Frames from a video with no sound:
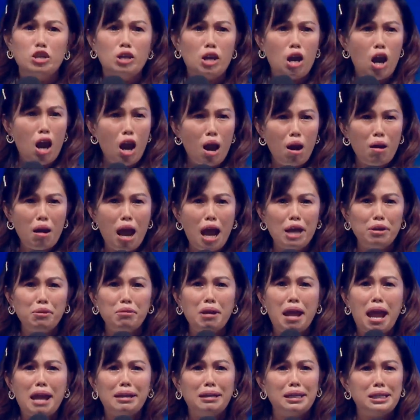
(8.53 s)
No? Are
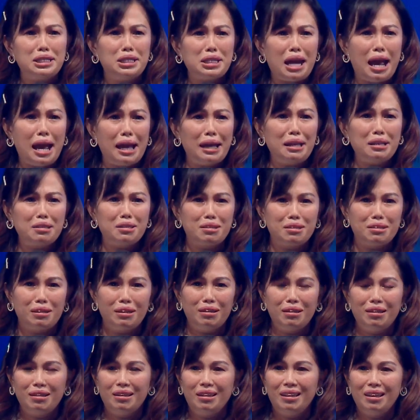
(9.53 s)
you energized?